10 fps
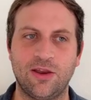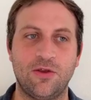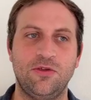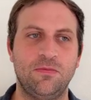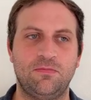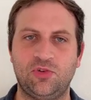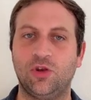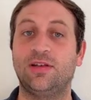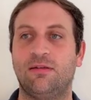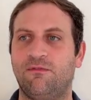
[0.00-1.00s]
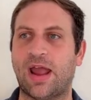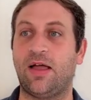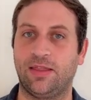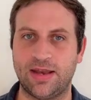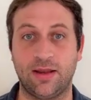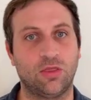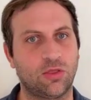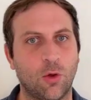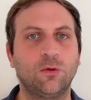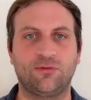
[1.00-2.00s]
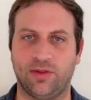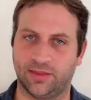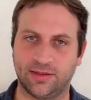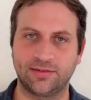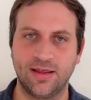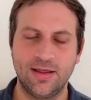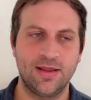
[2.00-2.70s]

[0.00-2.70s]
You shouldn't validate those feelings.